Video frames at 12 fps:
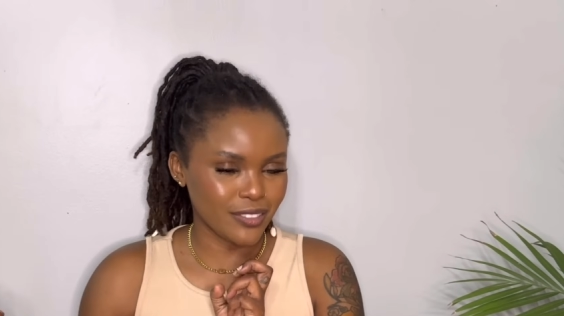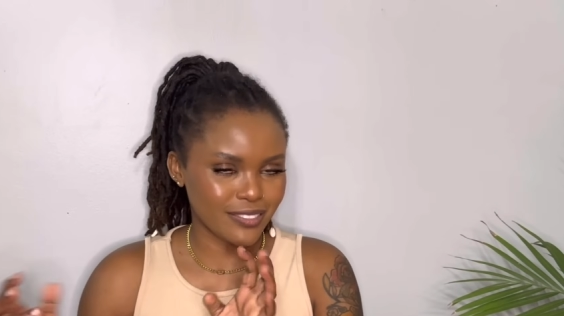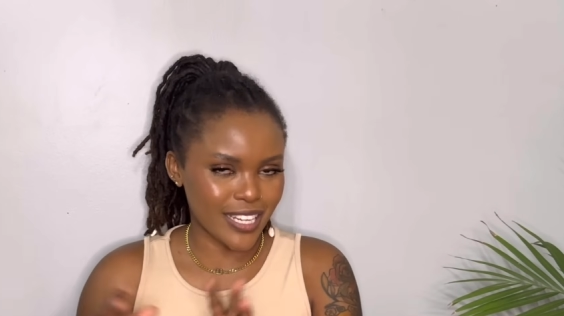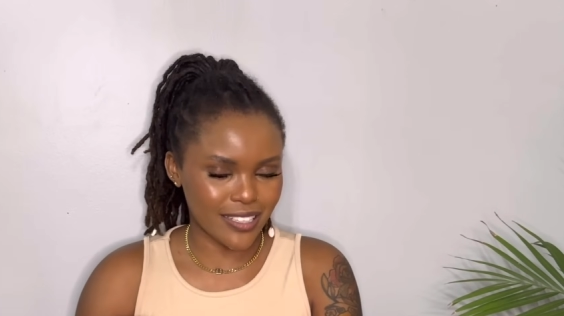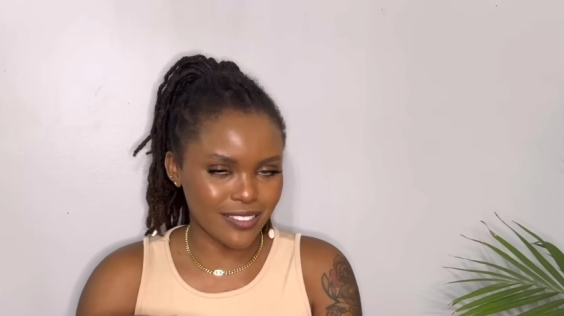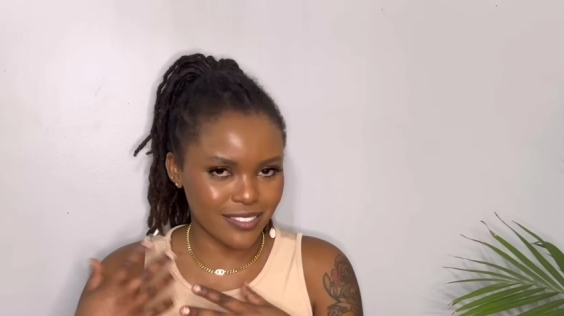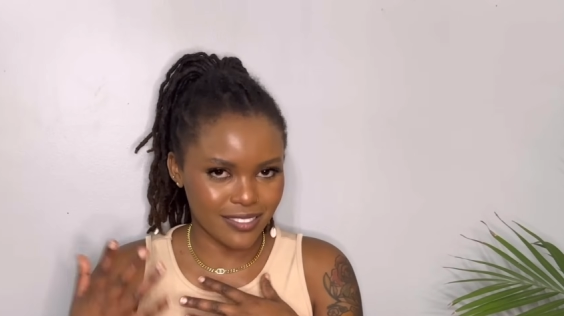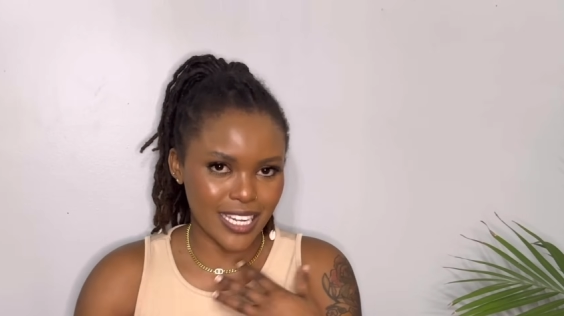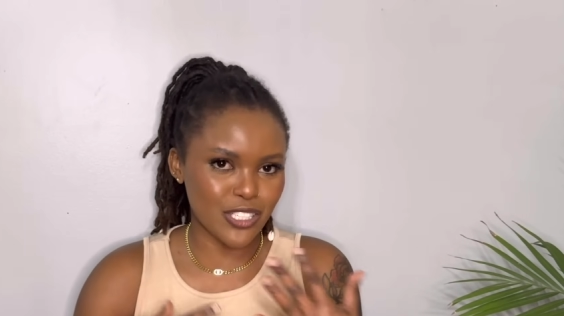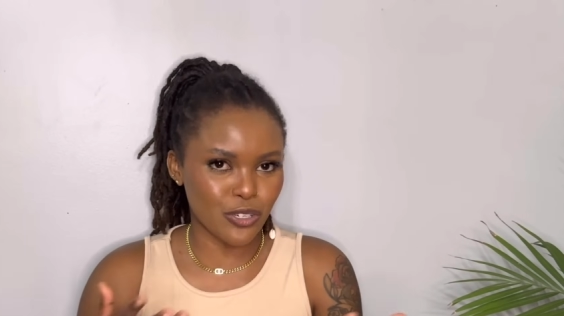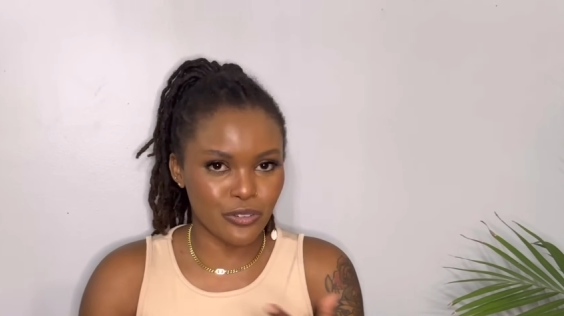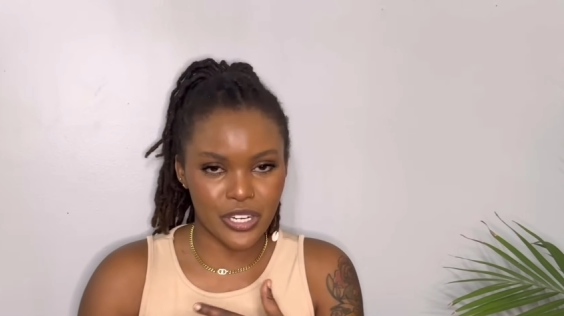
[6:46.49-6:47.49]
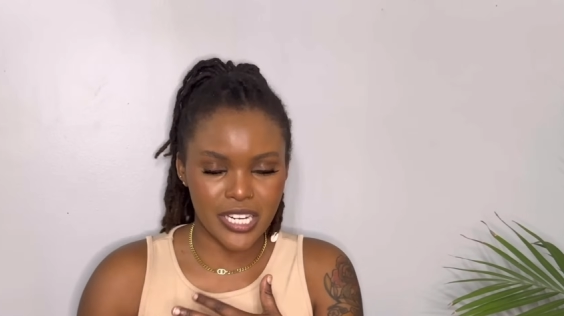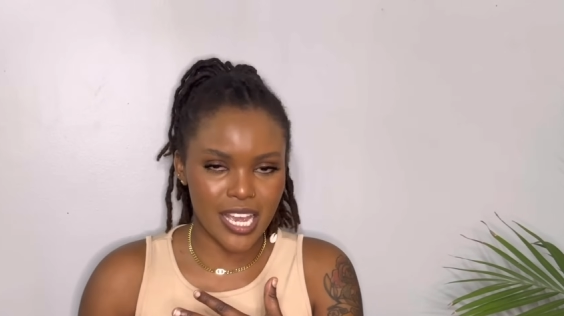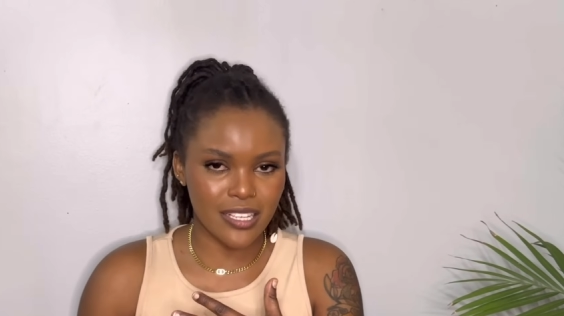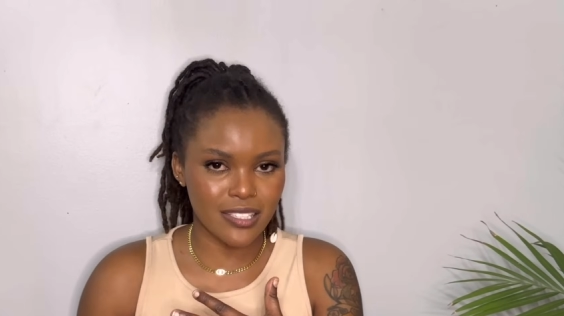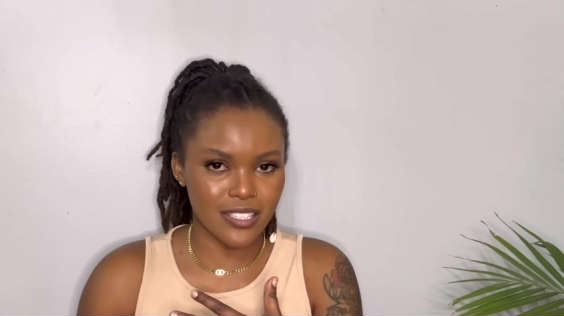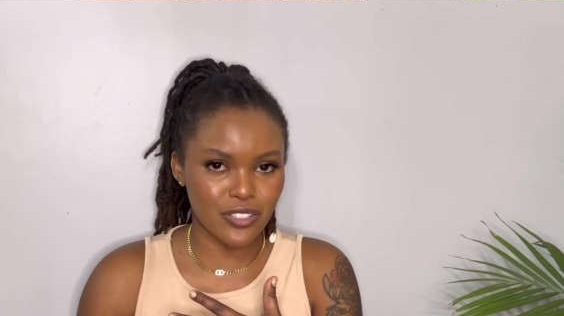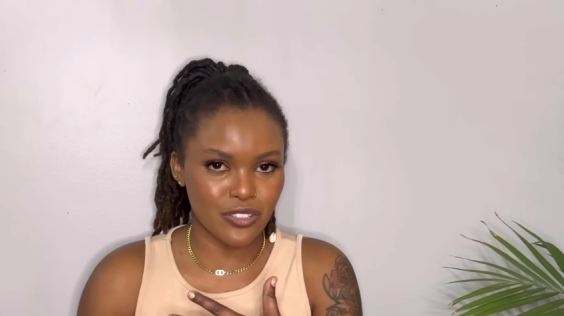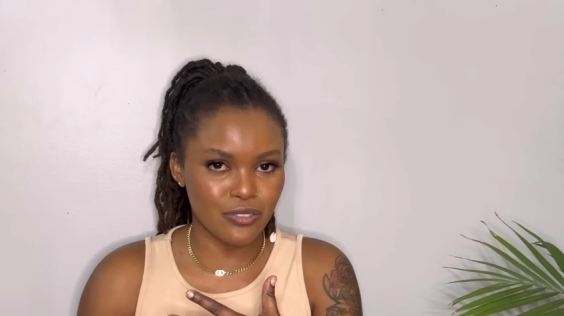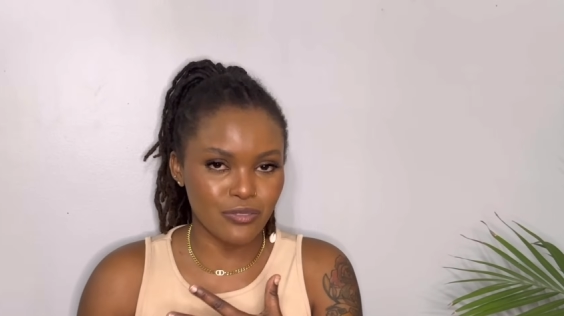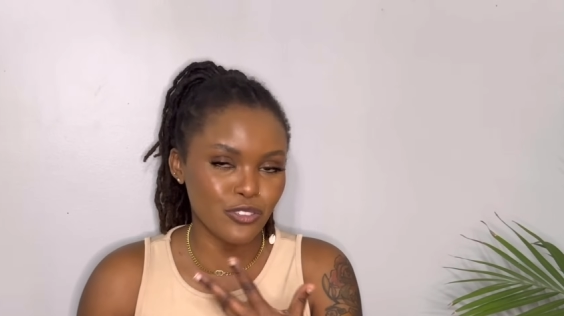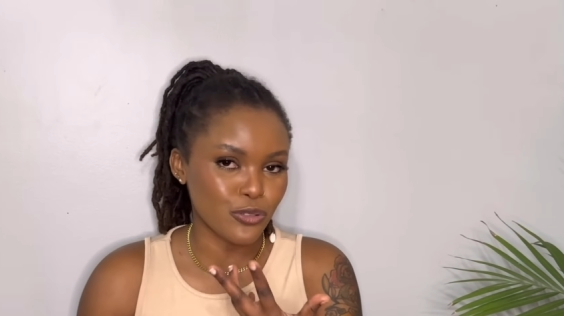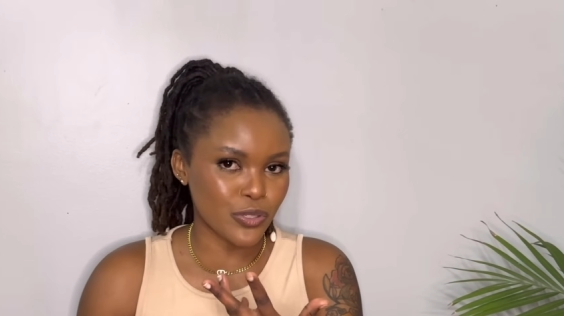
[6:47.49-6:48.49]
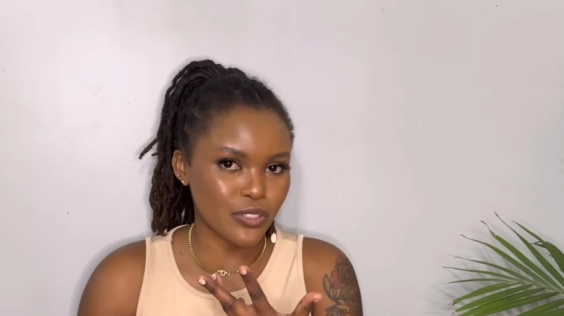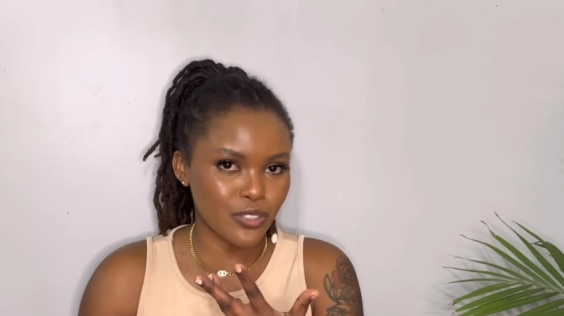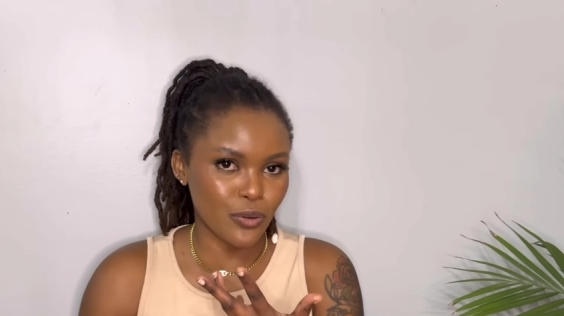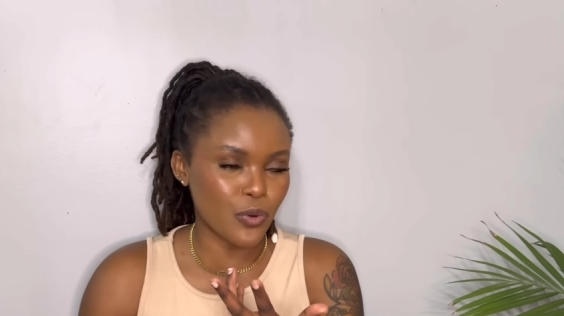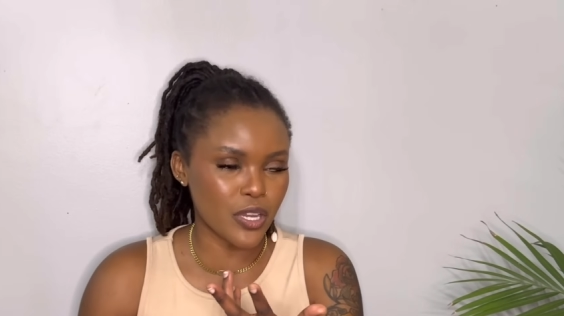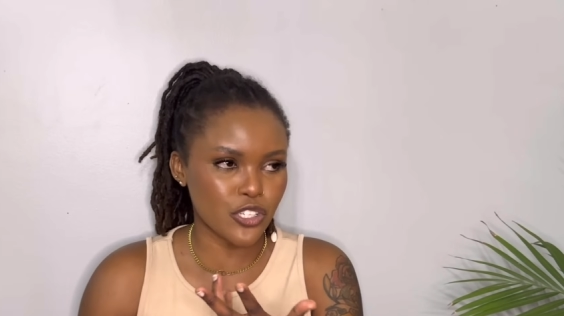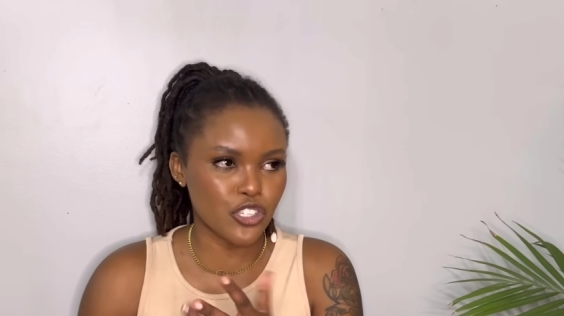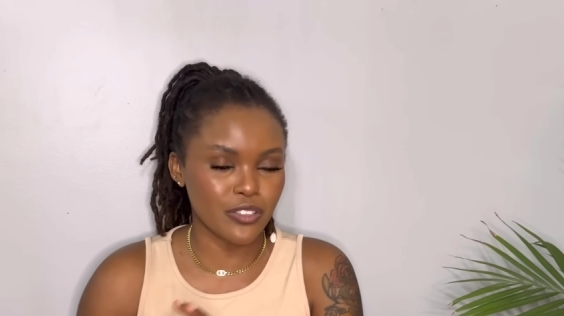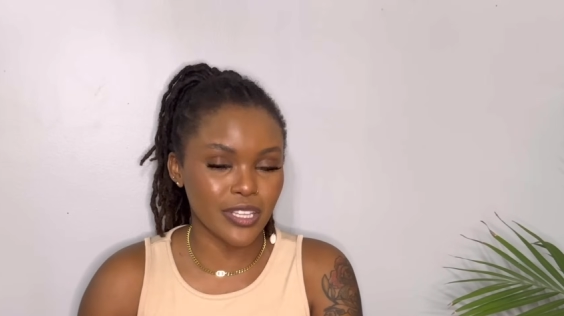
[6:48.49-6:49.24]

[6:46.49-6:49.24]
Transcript: Like that already answers you, you your question.